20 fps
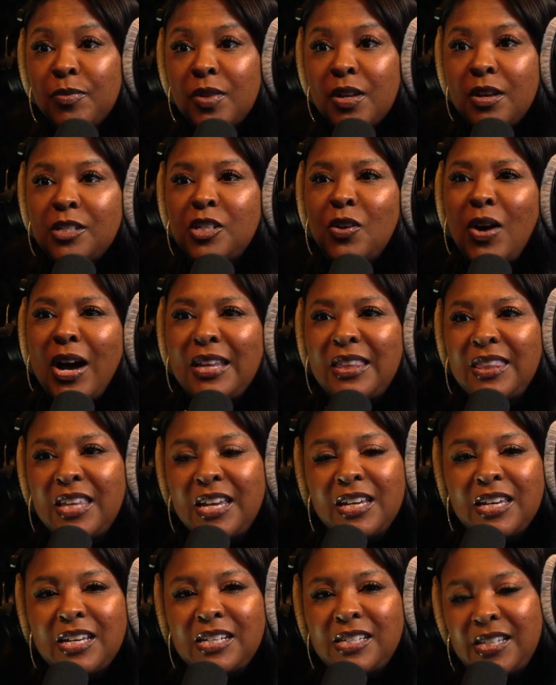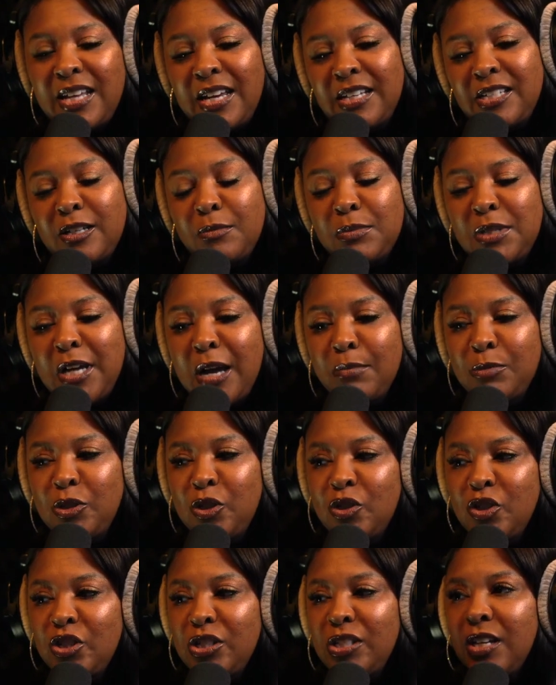So I think it's like sometimes you're
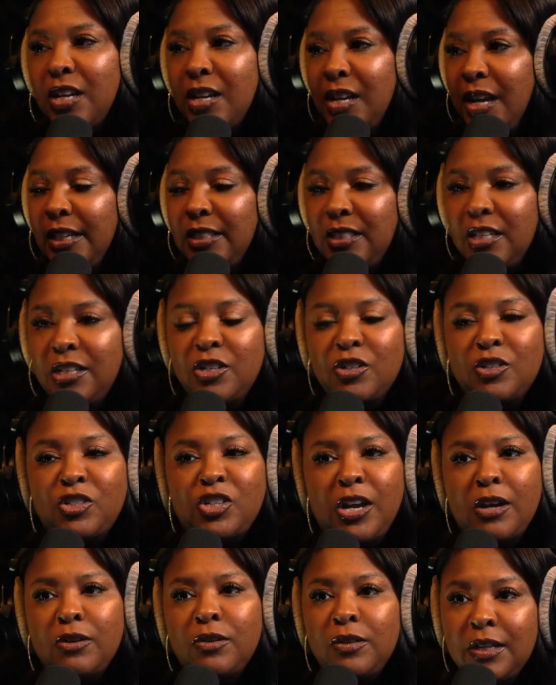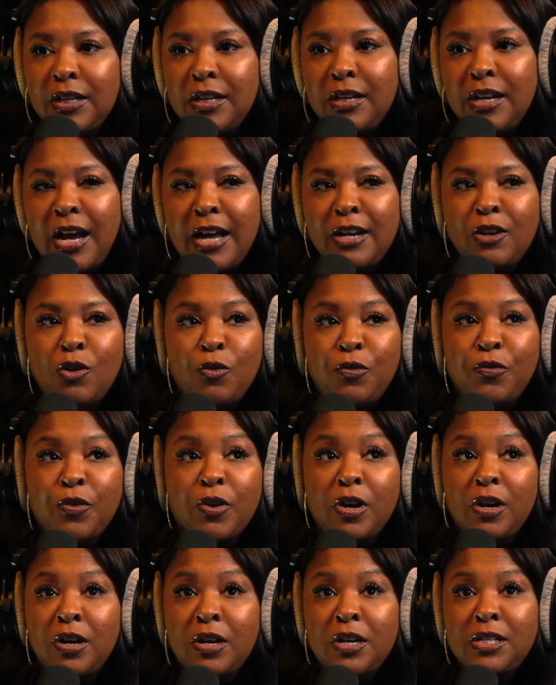just connecting, you're channeling. I know for
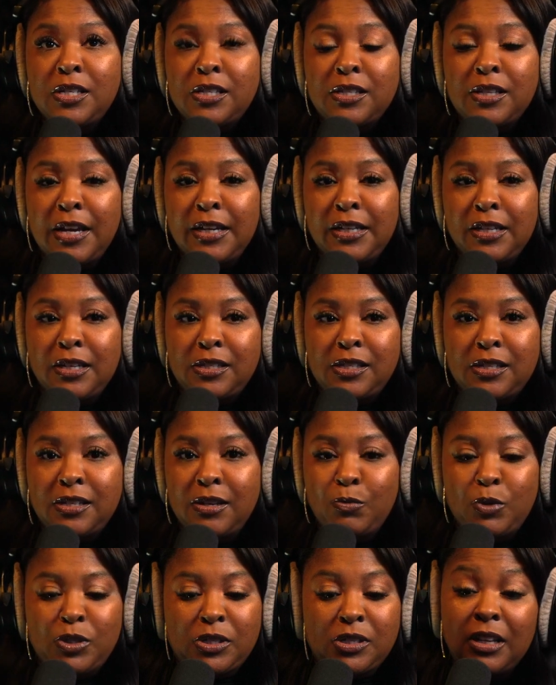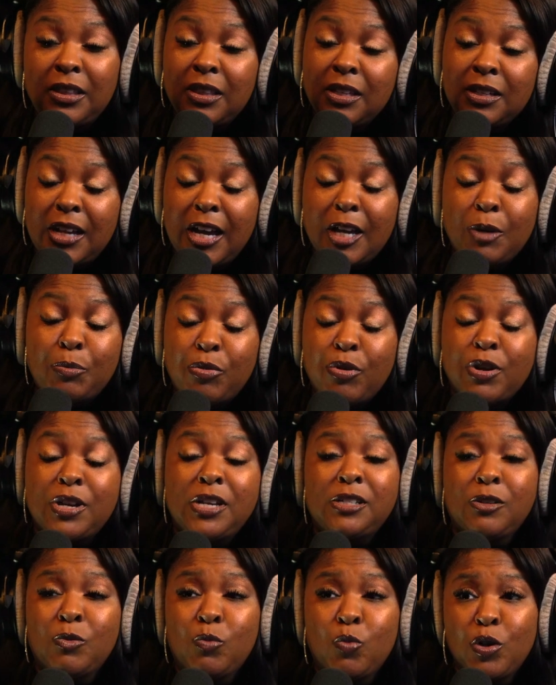us, like it's it was nothing like praise
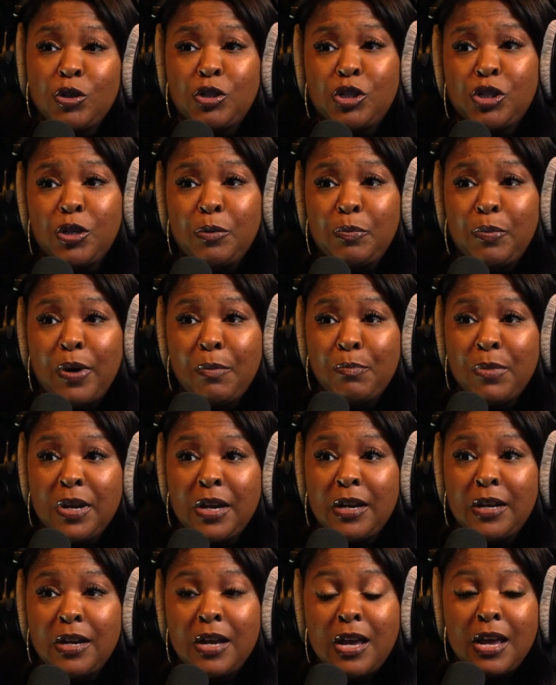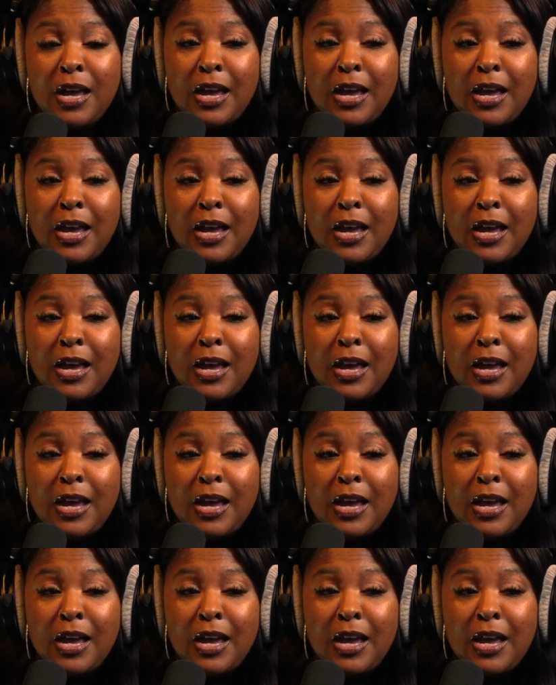and worship. I mean, mm.